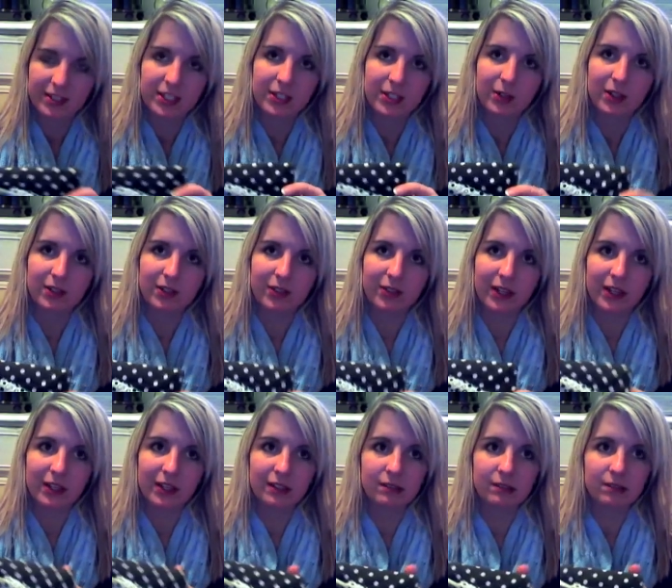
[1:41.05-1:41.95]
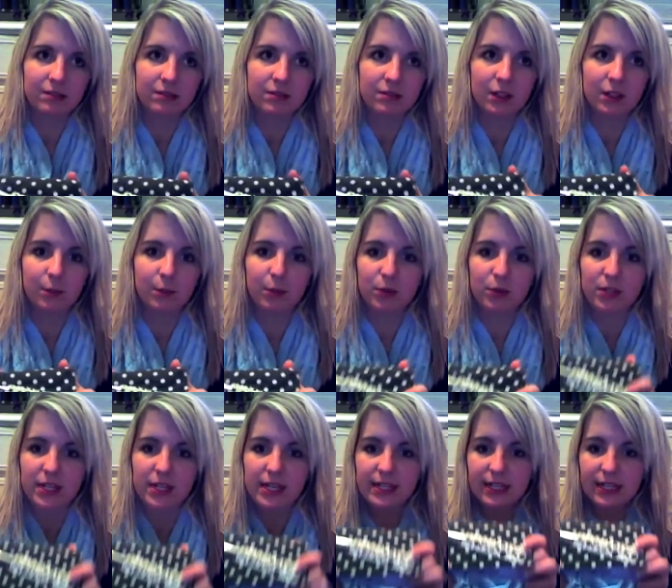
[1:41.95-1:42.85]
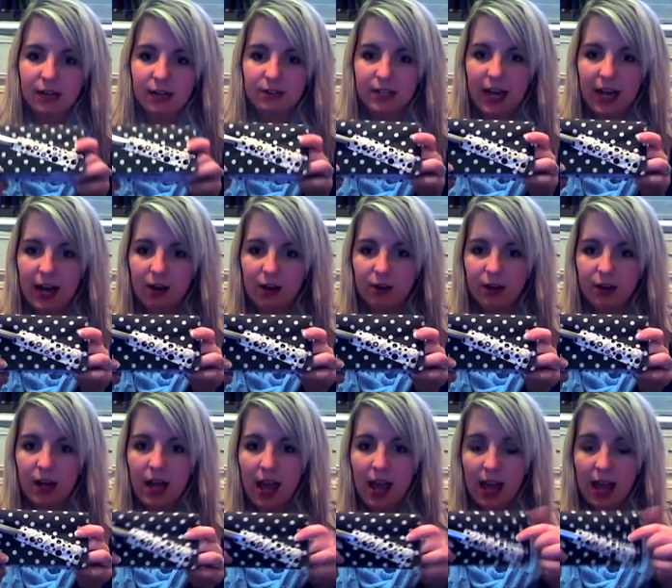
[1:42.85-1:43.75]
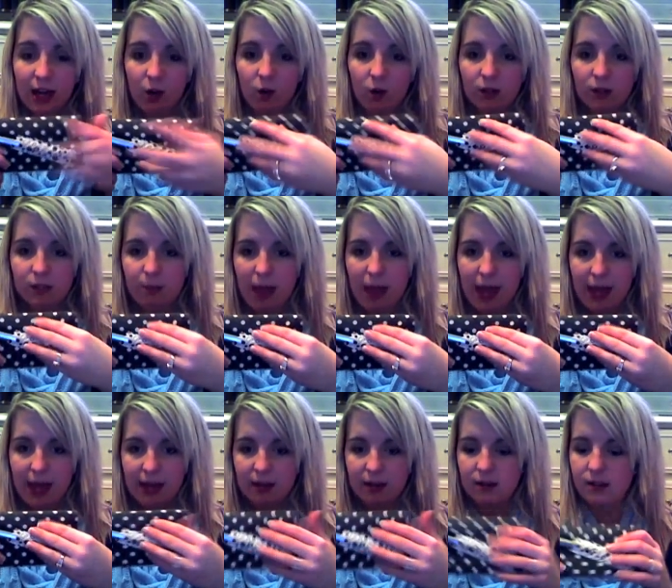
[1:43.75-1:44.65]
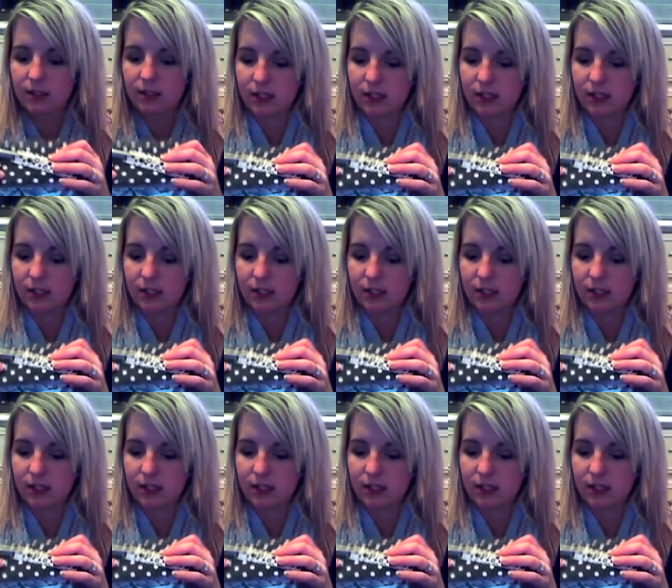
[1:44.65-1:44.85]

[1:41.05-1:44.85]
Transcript: sort of a little boutique downtown, and it holds a pen.